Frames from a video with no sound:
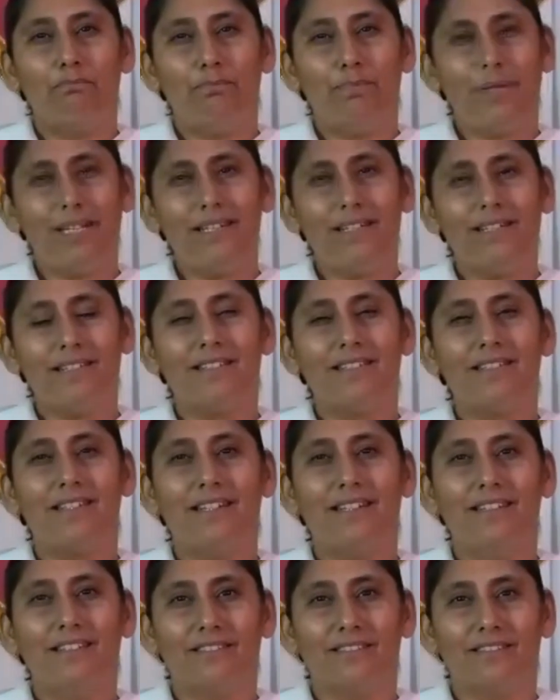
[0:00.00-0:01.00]
biggest
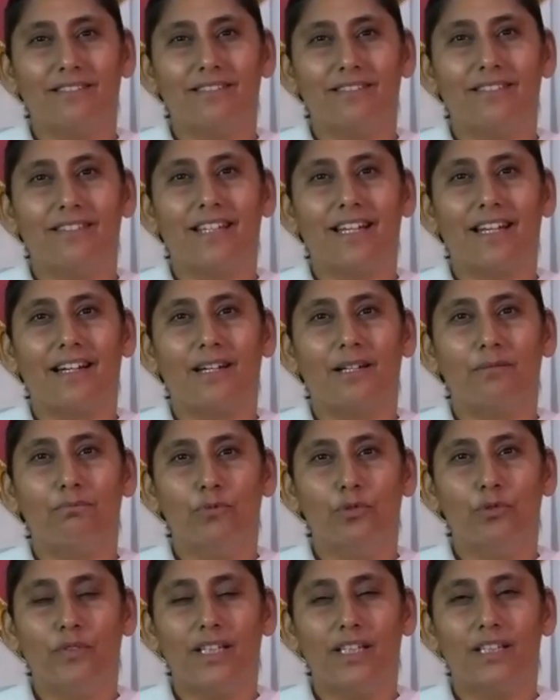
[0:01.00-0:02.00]
signal that I'm
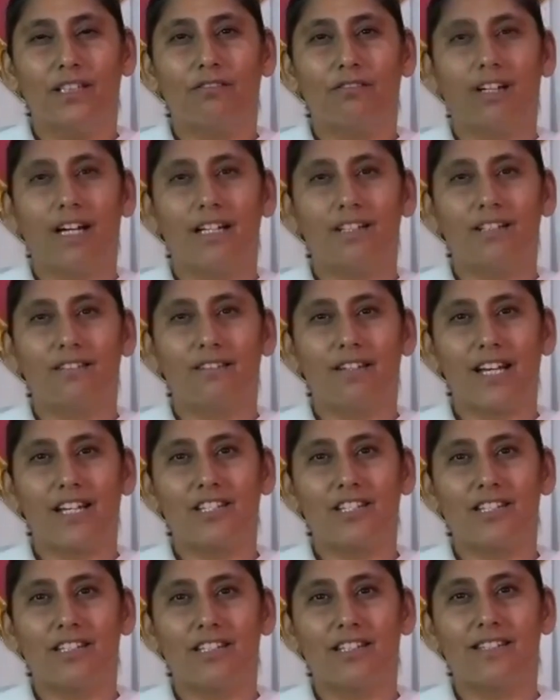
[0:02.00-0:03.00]
moving in the right
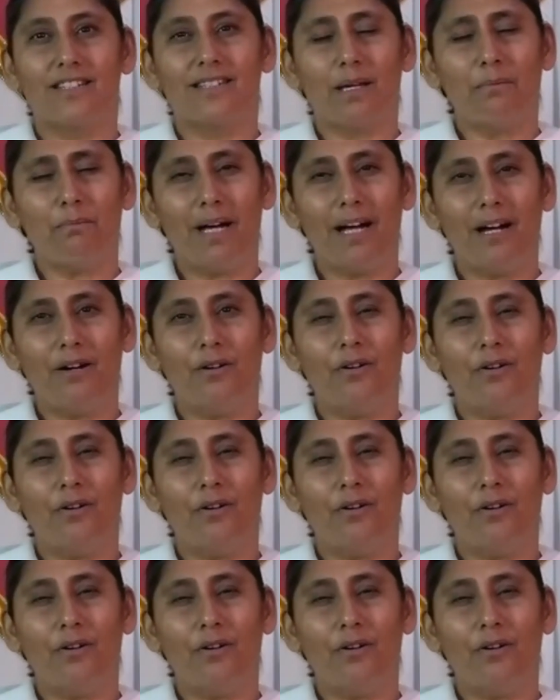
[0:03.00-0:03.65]
direction is somehow,